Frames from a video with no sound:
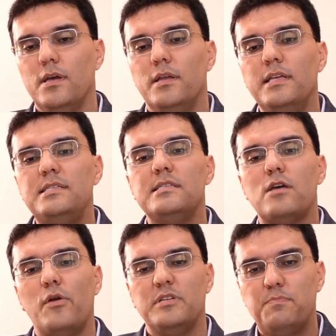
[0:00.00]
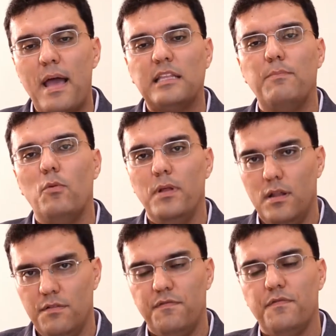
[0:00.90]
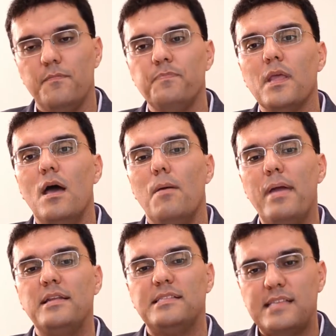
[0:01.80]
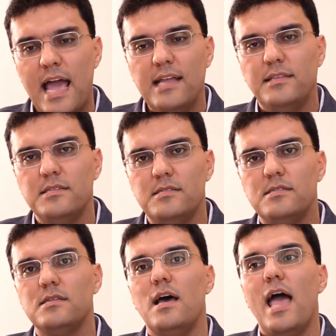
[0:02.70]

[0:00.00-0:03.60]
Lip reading: This is a respectable belief. Many scientists